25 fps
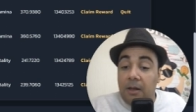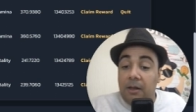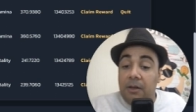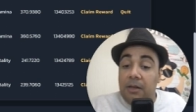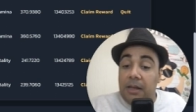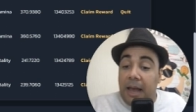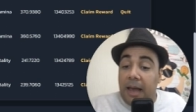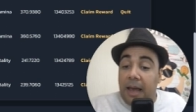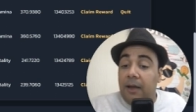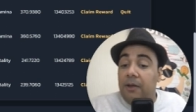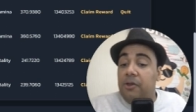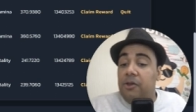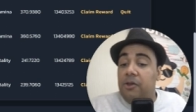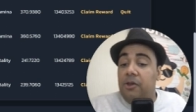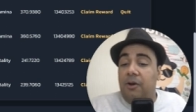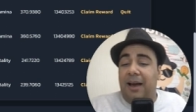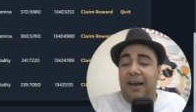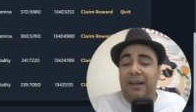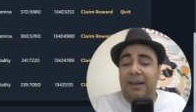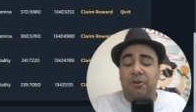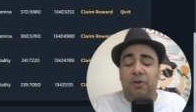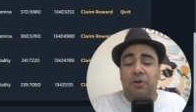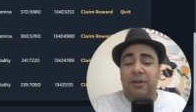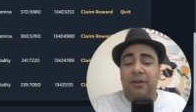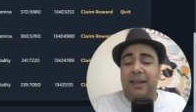Yeah, so
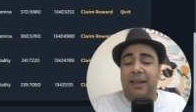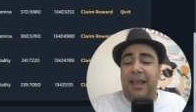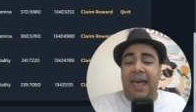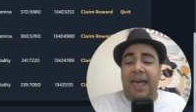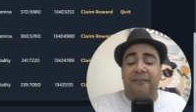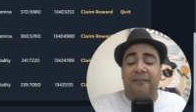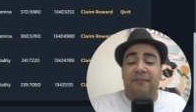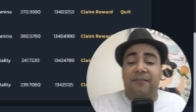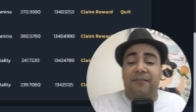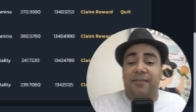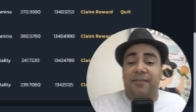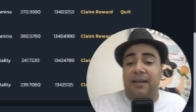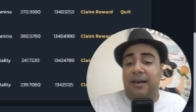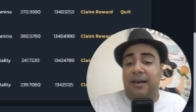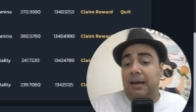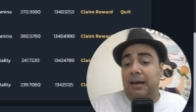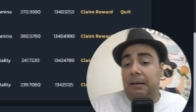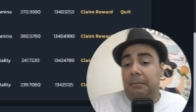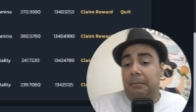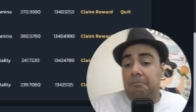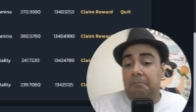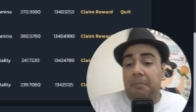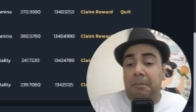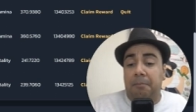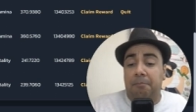I don't have
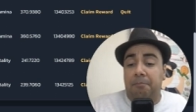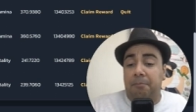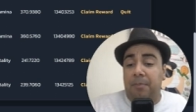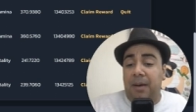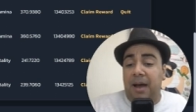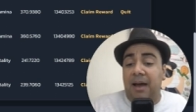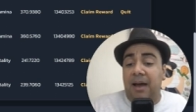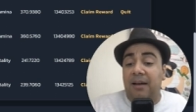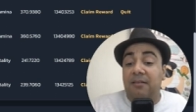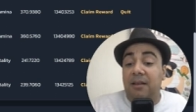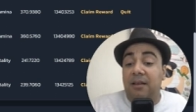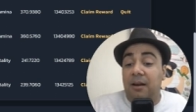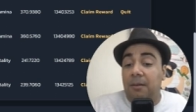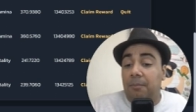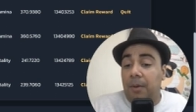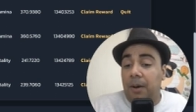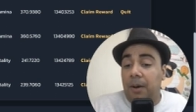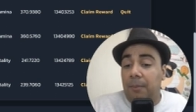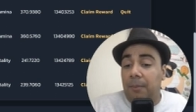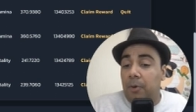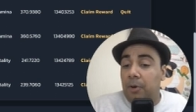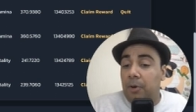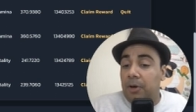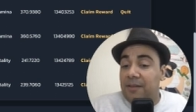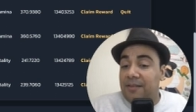the hunter
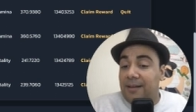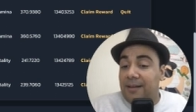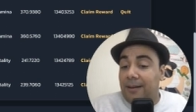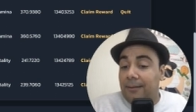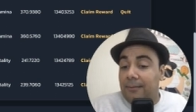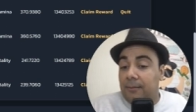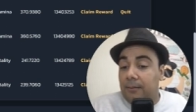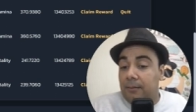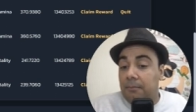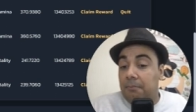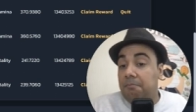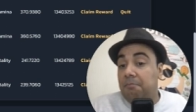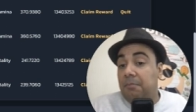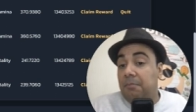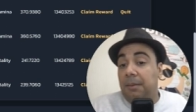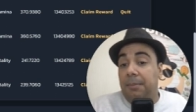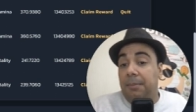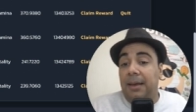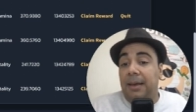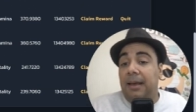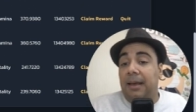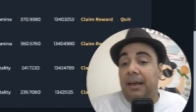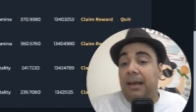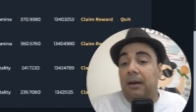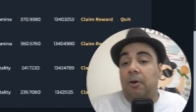bonus hunter.
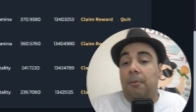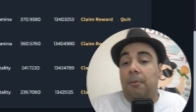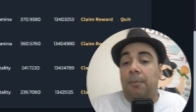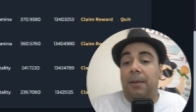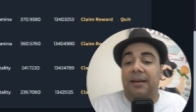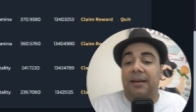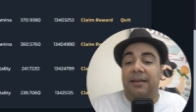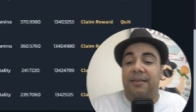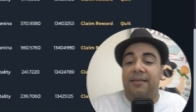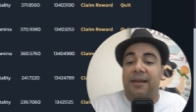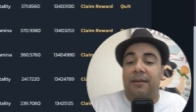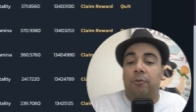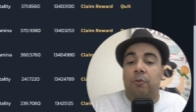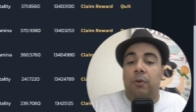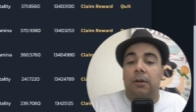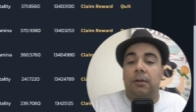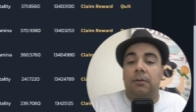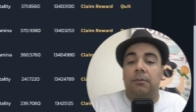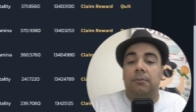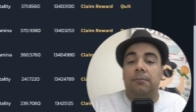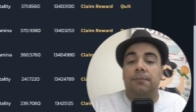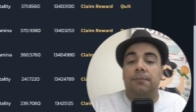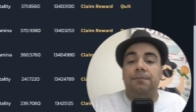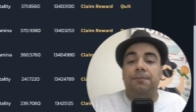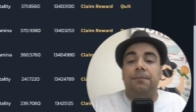Maybe I can go buy that
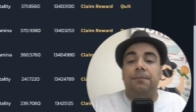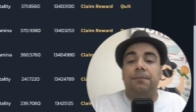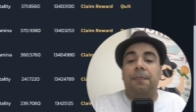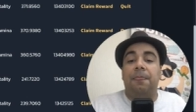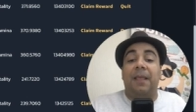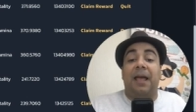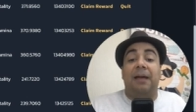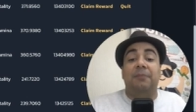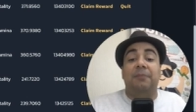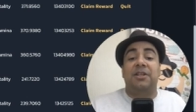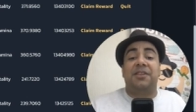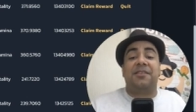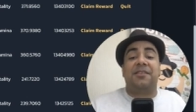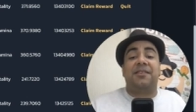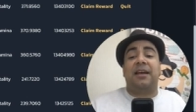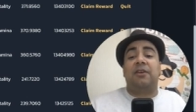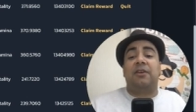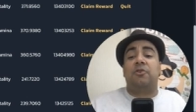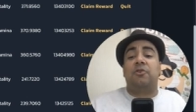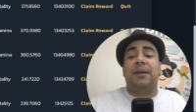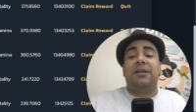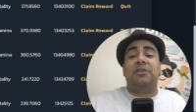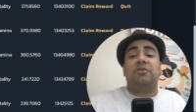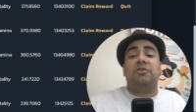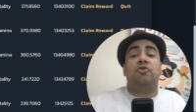one. I'm just trying
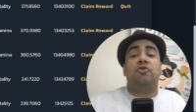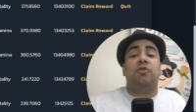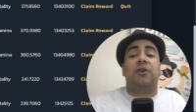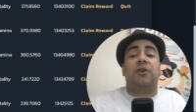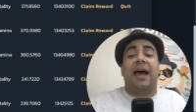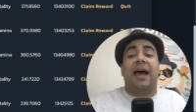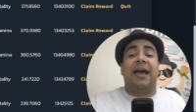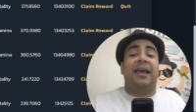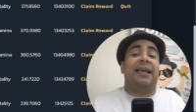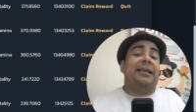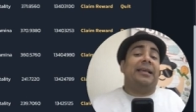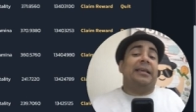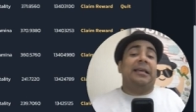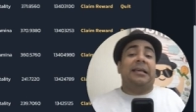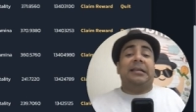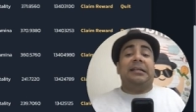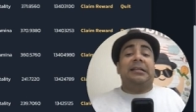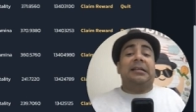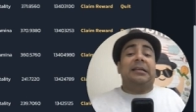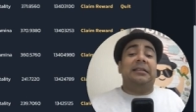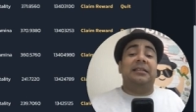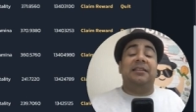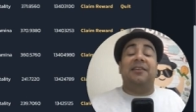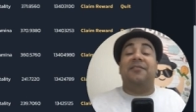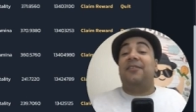to make sure I
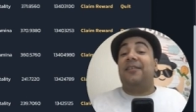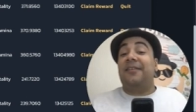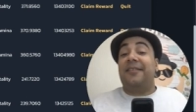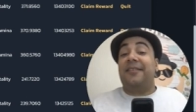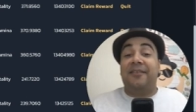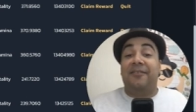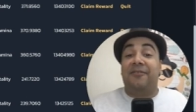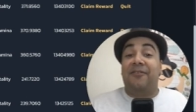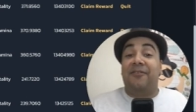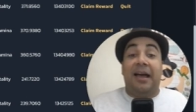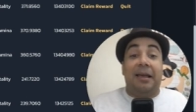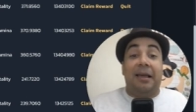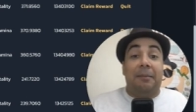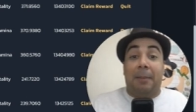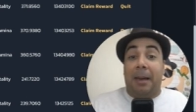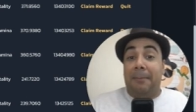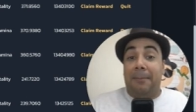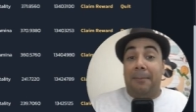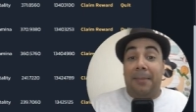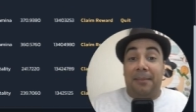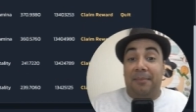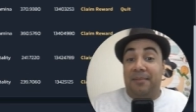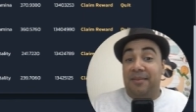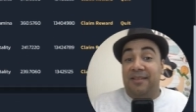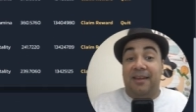diversify my
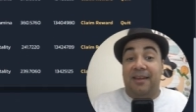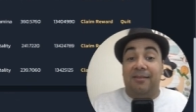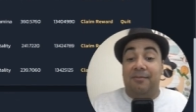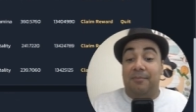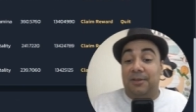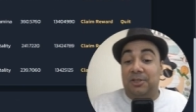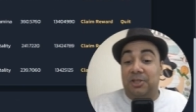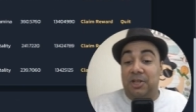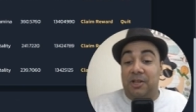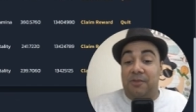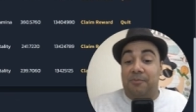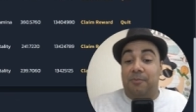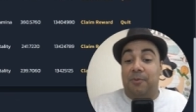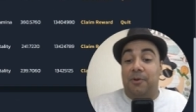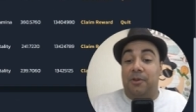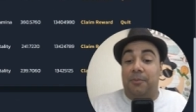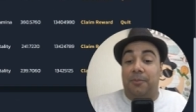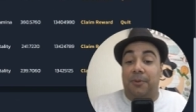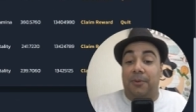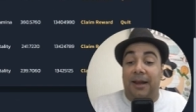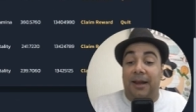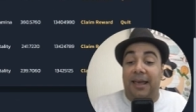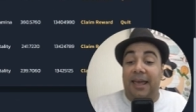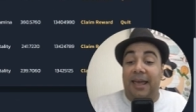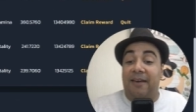babies as much as
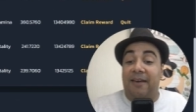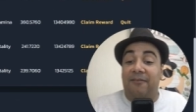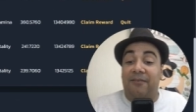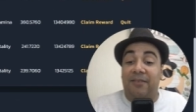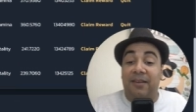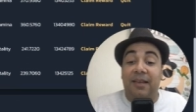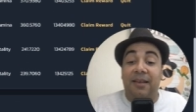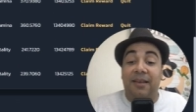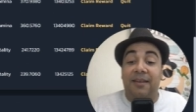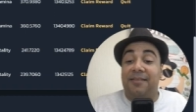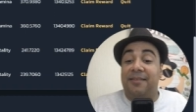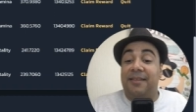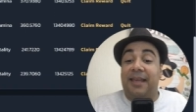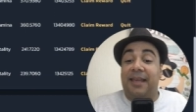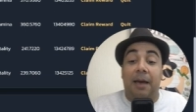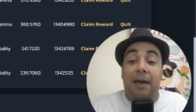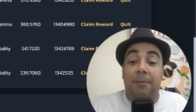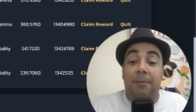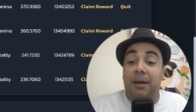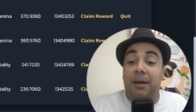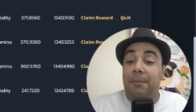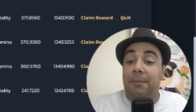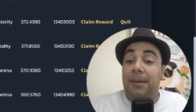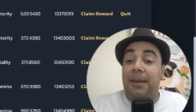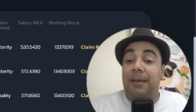possible. I have
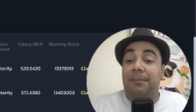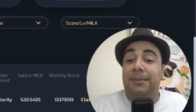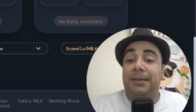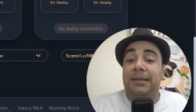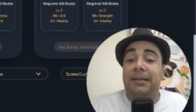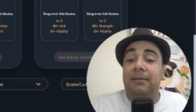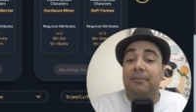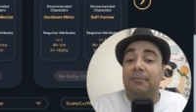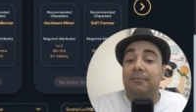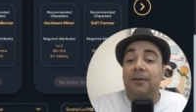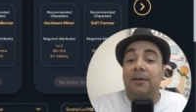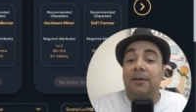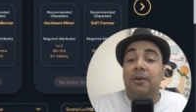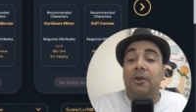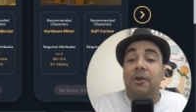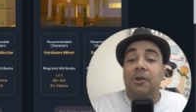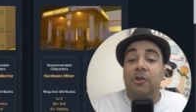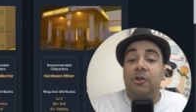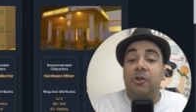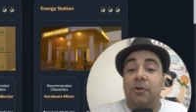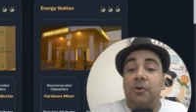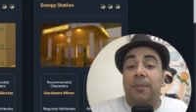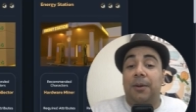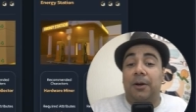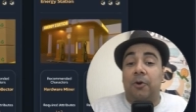Scammer Baby,
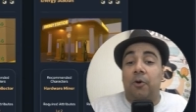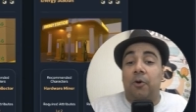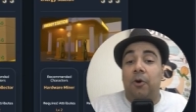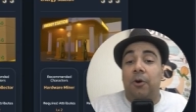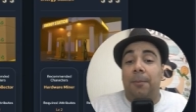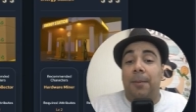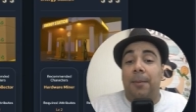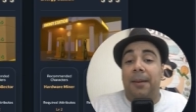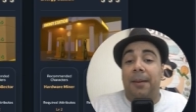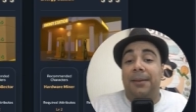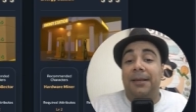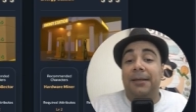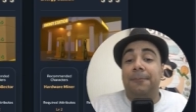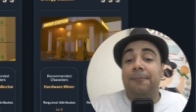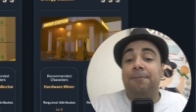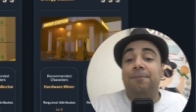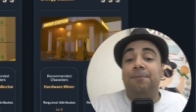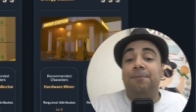super cool baby.